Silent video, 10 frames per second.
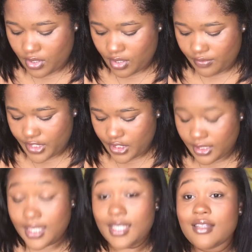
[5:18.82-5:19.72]

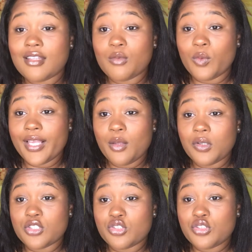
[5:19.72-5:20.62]
originally the wig
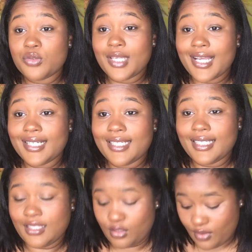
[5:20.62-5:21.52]
was
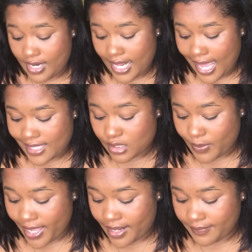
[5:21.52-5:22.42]
$293. I
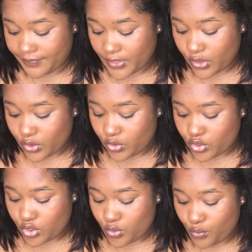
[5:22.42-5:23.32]
spent
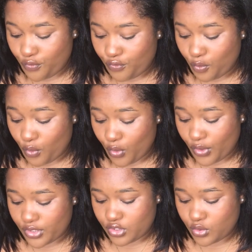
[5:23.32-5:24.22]

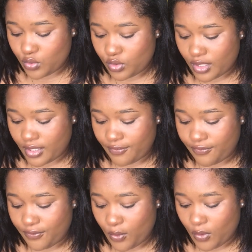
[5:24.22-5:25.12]

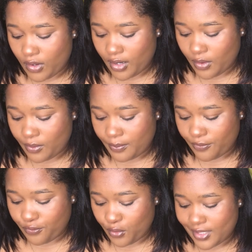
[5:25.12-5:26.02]
$234
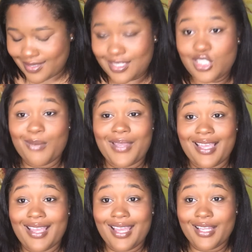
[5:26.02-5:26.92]
before shipping
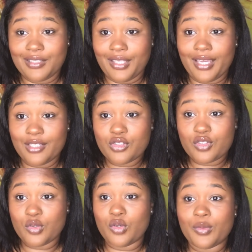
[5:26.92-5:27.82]
and handling,
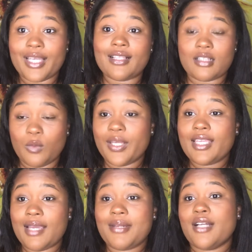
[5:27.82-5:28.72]
so the wig
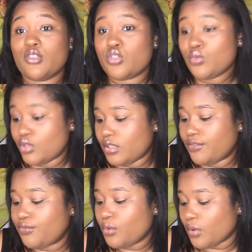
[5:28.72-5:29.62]
came down to
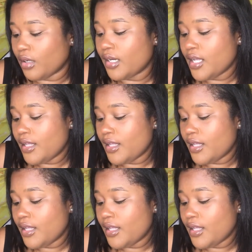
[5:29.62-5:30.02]
$234.